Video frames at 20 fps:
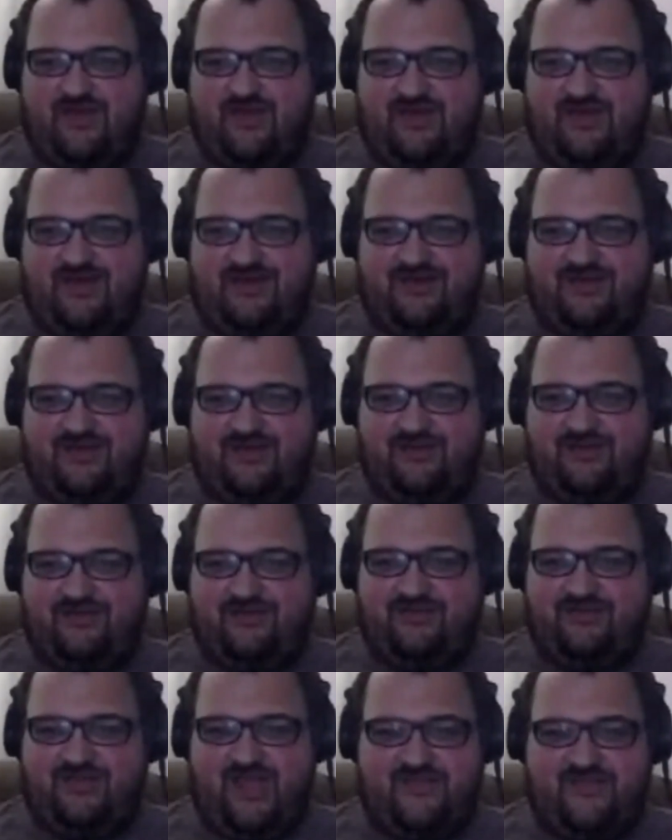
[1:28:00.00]

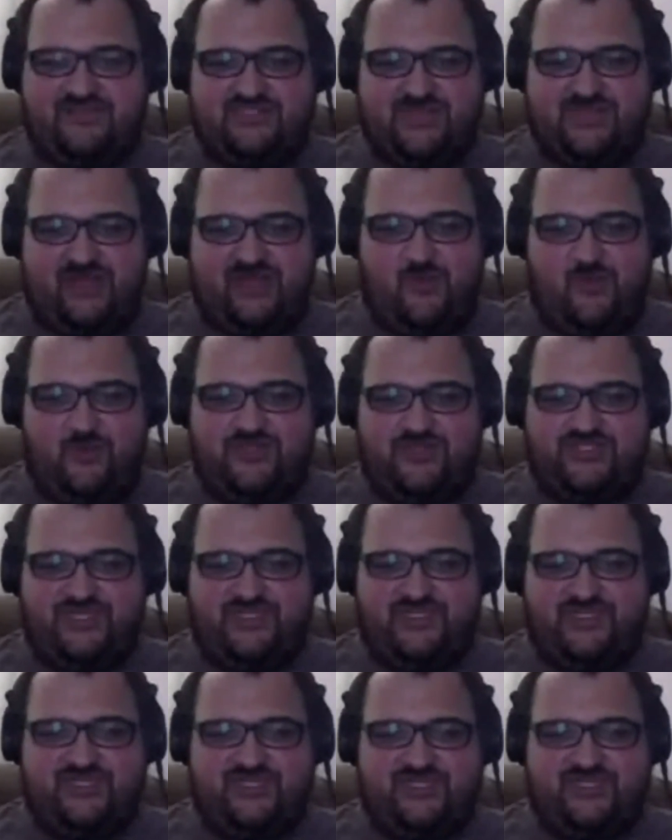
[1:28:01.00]
lifestyle, which
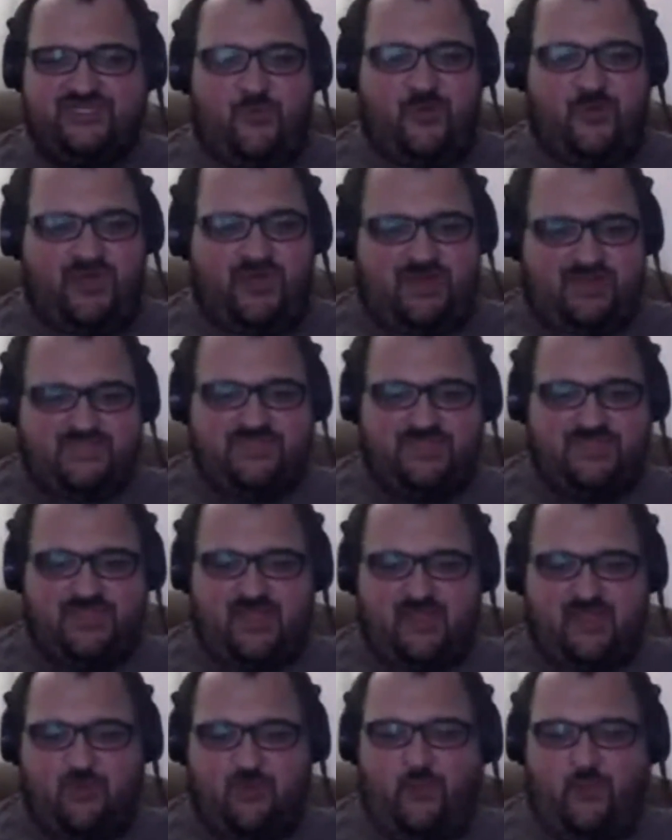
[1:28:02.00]
is we need to
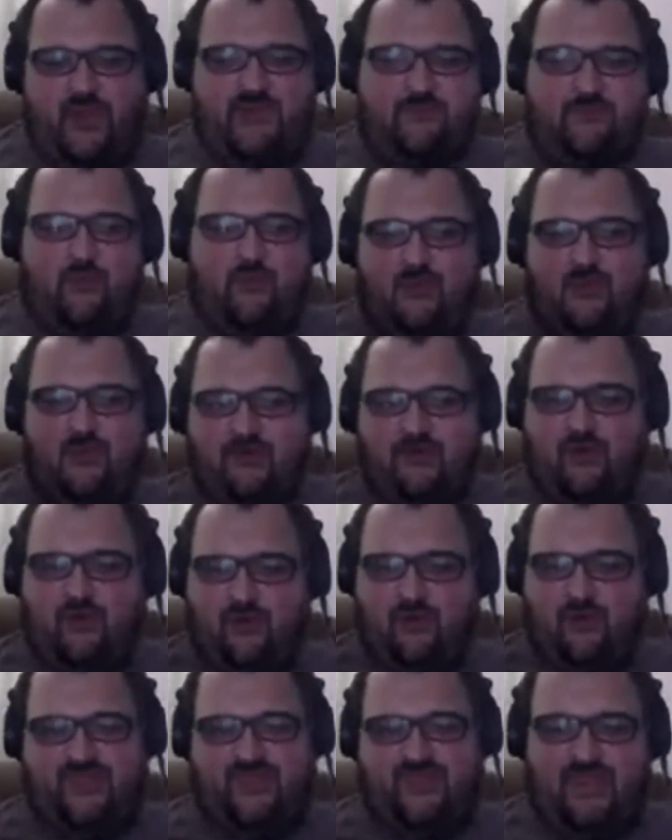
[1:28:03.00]
get way more
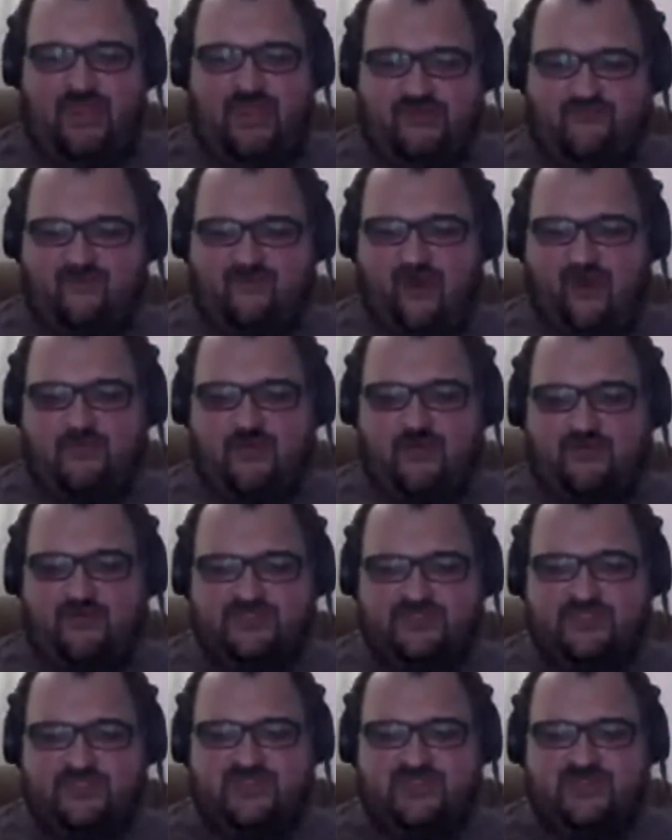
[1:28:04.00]
organic
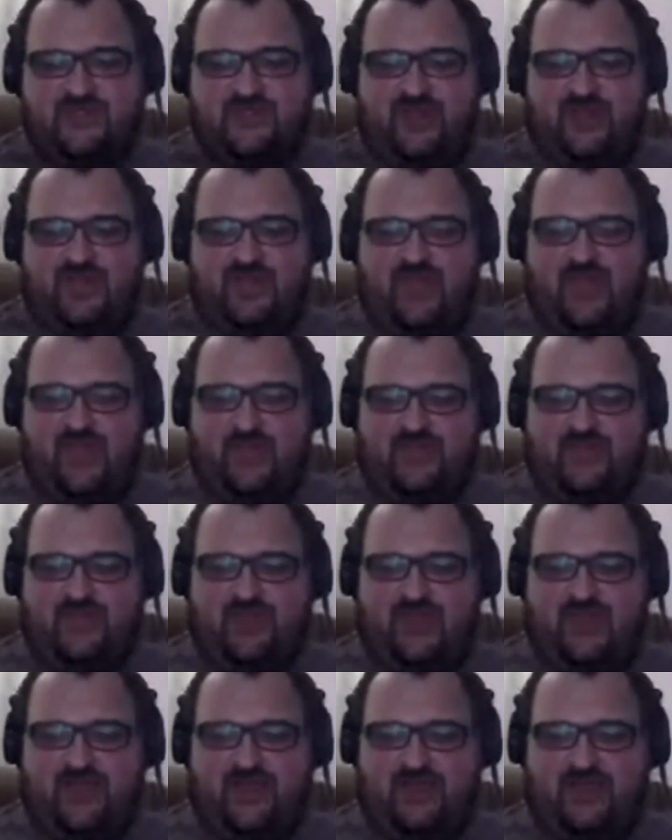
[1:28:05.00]
farmers and
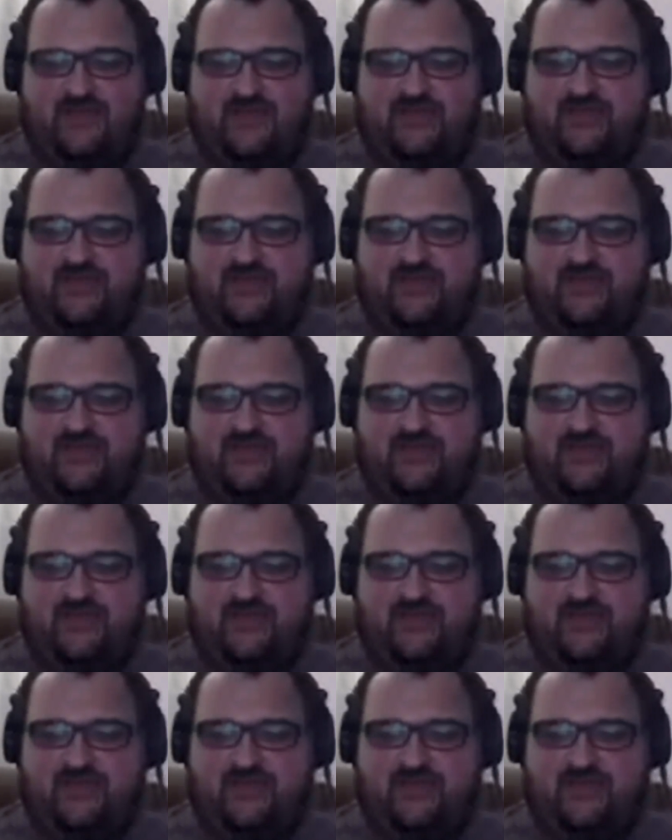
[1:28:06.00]
like